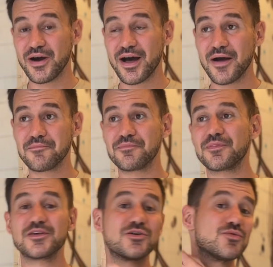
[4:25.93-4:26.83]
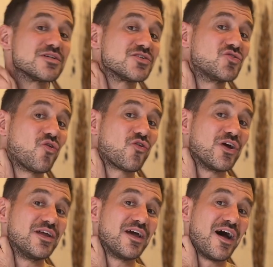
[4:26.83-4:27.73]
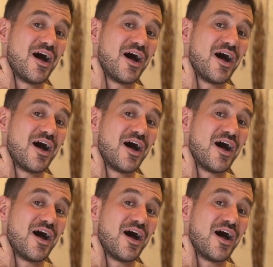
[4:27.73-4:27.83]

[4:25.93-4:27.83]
There's always a story